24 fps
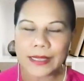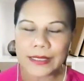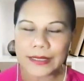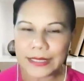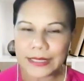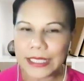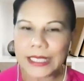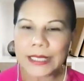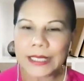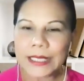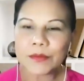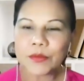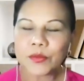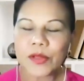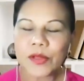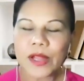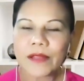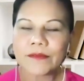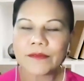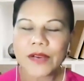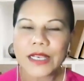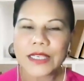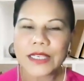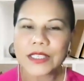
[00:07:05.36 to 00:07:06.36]
team will
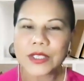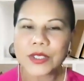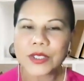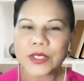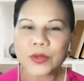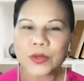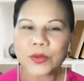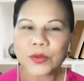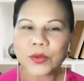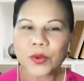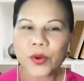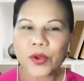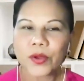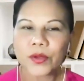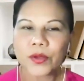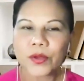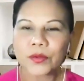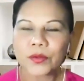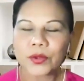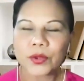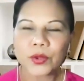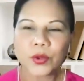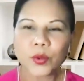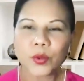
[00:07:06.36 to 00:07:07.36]
advise you
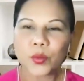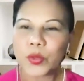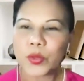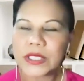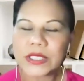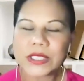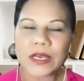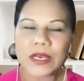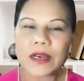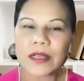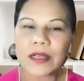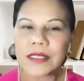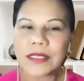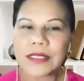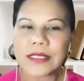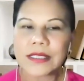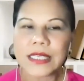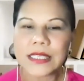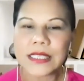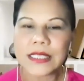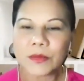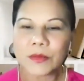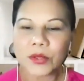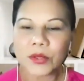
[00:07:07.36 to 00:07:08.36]
on which are the
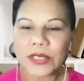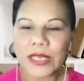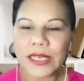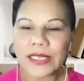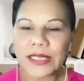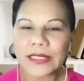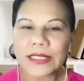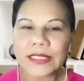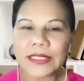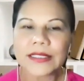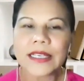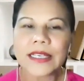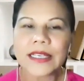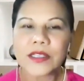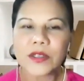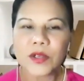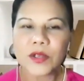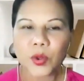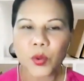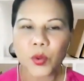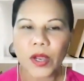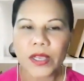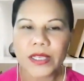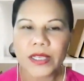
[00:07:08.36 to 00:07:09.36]
staging modality that is
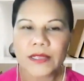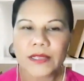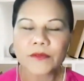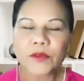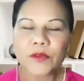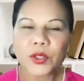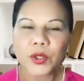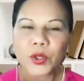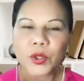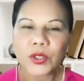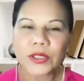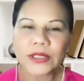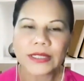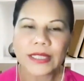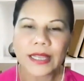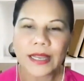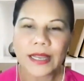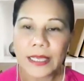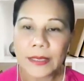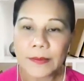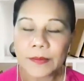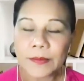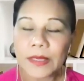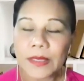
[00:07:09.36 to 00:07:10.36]
required for your
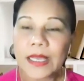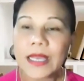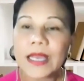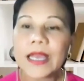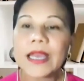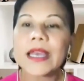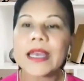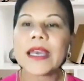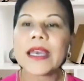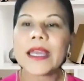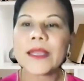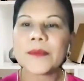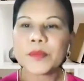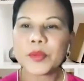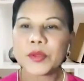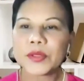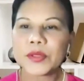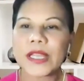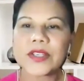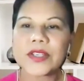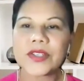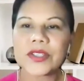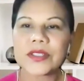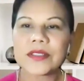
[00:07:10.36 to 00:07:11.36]
type and
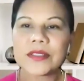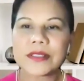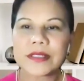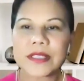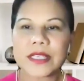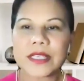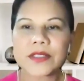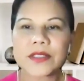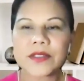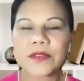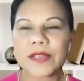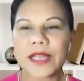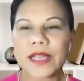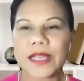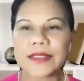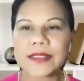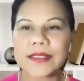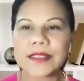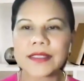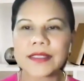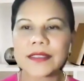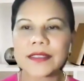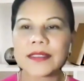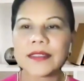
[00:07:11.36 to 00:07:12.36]
potential stage of
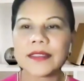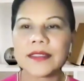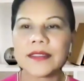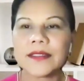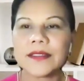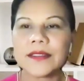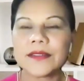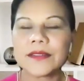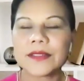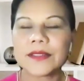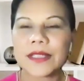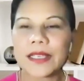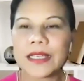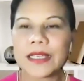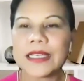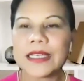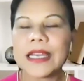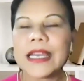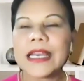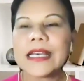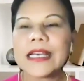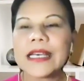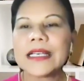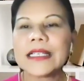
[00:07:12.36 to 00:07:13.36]
cancer. Okay.
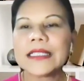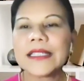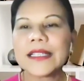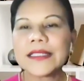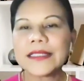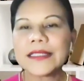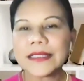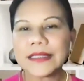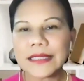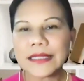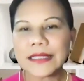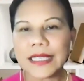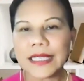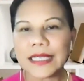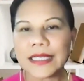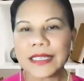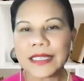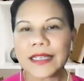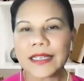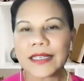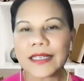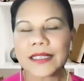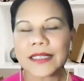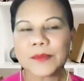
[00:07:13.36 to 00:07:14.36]
Another thing,
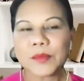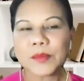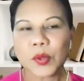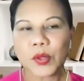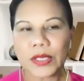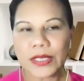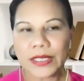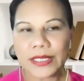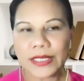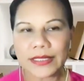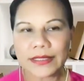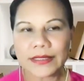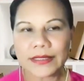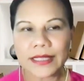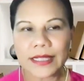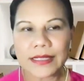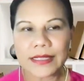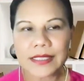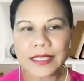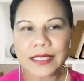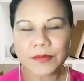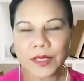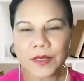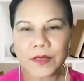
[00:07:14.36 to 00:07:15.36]
Pauline, that
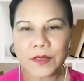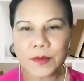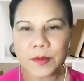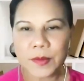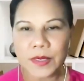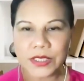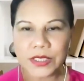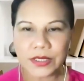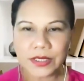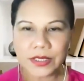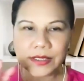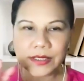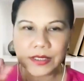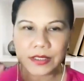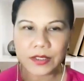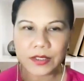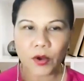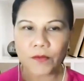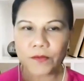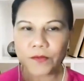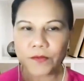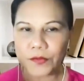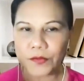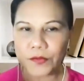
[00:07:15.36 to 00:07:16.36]
sometimes patients
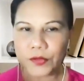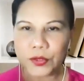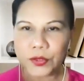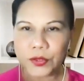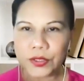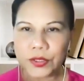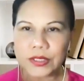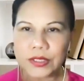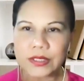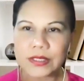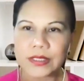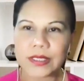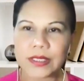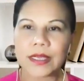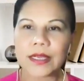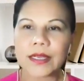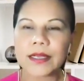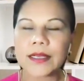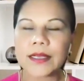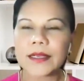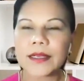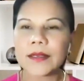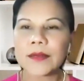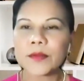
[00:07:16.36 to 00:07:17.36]
confuse
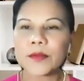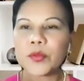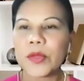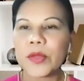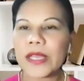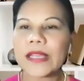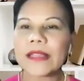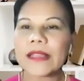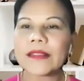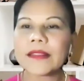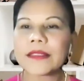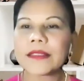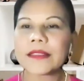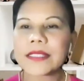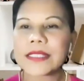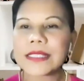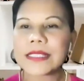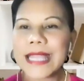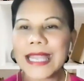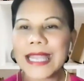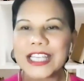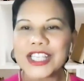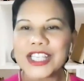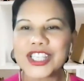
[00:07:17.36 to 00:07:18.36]
with
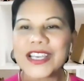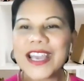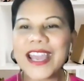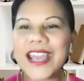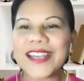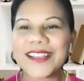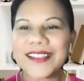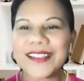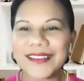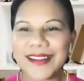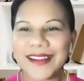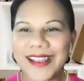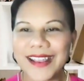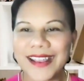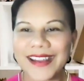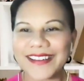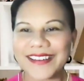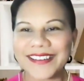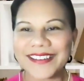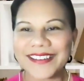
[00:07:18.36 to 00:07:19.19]
stage and grade.